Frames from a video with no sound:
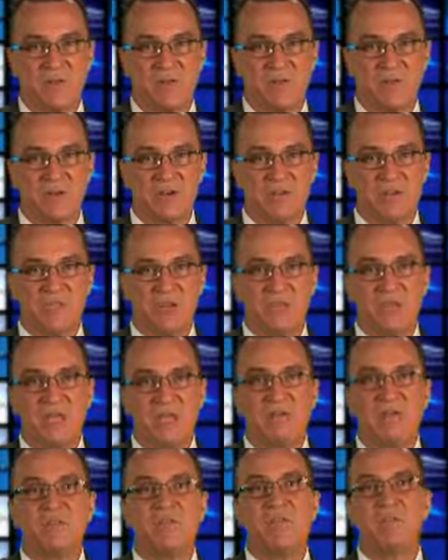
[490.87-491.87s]
coverage,
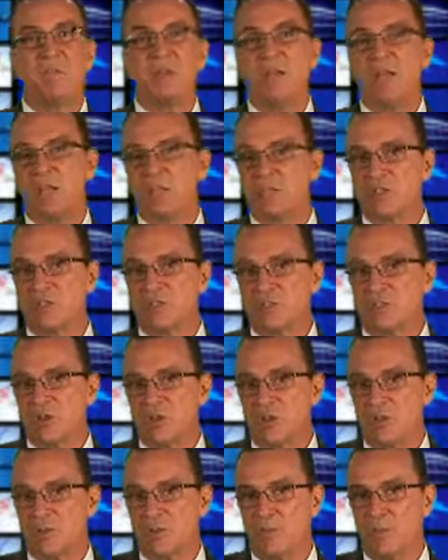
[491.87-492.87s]
give them a lesser
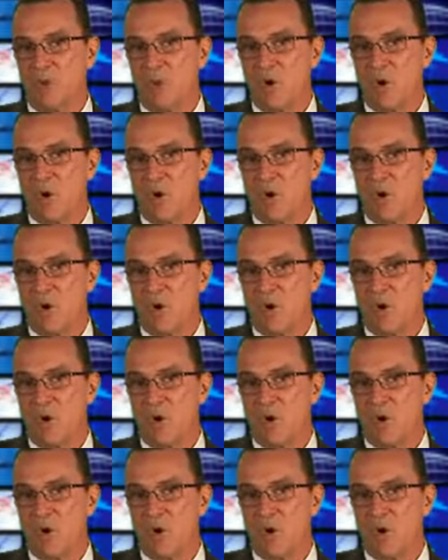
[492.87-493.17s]
term,